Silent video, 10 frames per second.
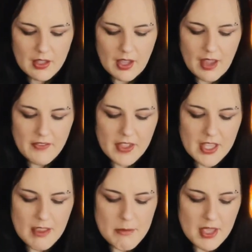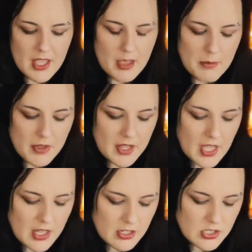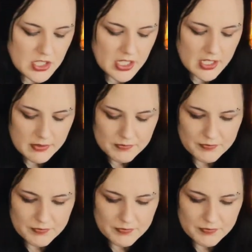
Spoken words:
I feel like I'm picking up on the energy